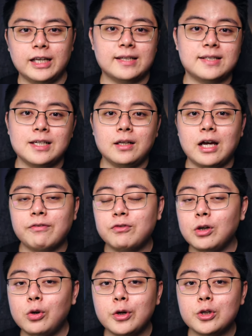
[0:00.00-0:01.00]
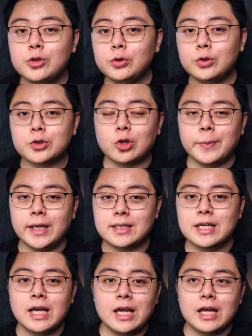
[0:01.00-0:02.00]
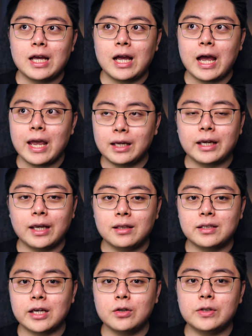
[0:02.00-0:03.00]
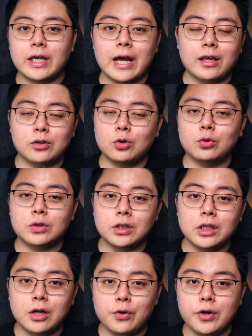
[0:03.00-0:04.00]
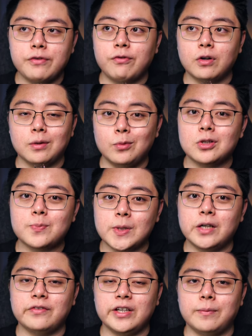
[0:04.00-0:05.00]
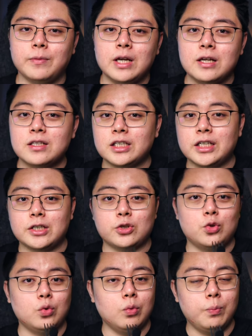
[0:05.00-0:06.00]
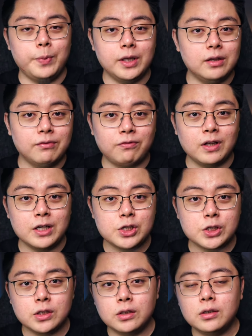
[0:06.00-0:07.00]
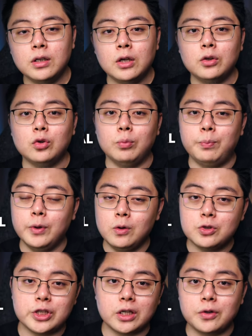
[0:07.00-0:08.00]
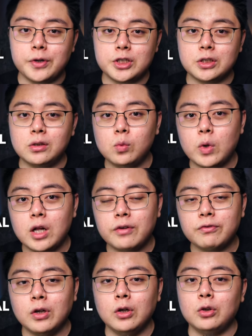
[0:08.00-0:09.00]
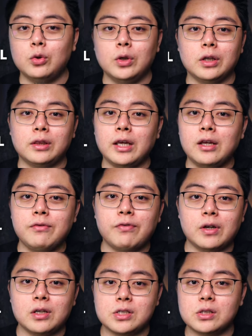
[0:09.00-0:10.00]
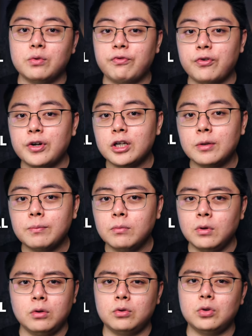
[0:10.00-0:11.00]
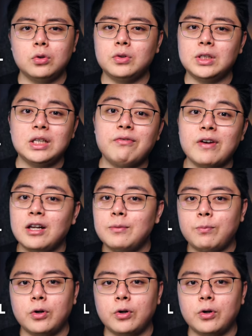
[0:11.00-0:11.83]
That's it. After going through those comments, I can tell you that I totally agree for the most part of them, such as to beat inflation, to build generational wealth, to attain financial freedom, totally valid